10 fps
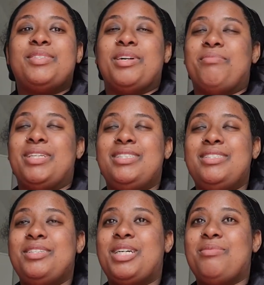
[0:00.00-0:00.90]
Sorry,
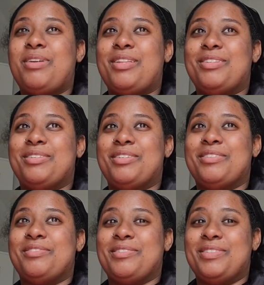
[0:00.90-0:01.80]
messages are coming
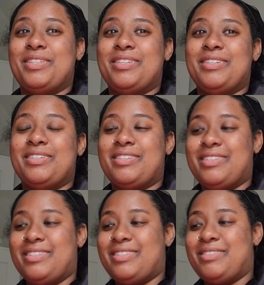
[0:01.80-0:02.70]
through from the
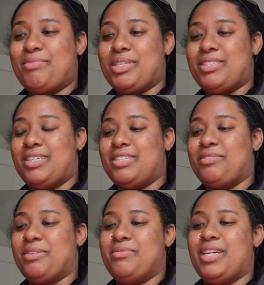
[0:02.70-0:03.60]

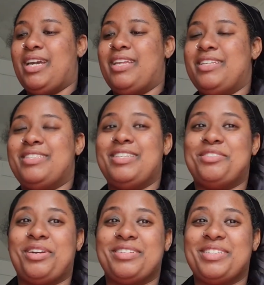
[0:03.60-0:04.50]
presentation group chat, and it's
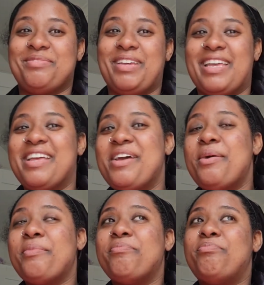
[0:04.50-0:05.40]
distracting me,
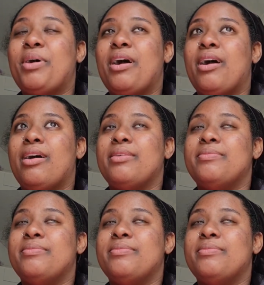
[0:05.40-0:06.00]
but